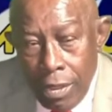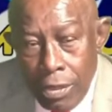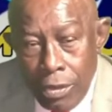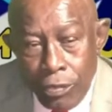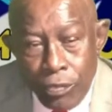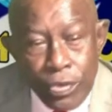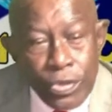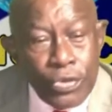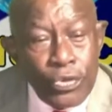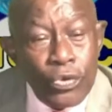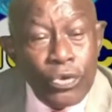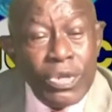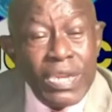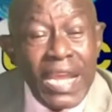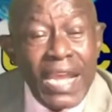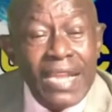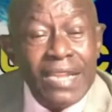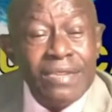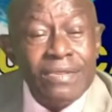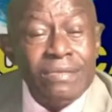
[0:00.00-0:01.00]
We know
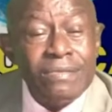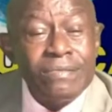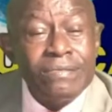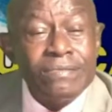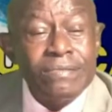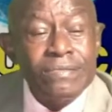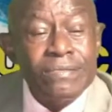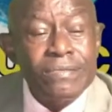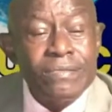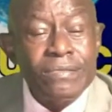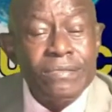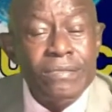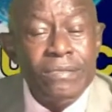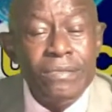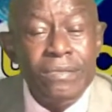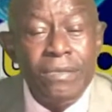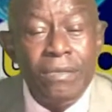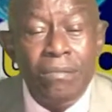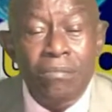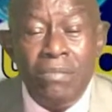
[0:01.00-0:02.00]
that
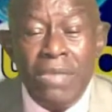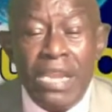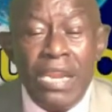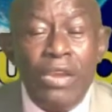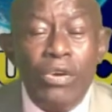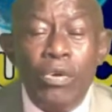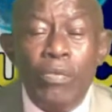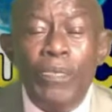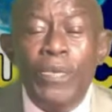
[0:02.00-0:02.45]
many of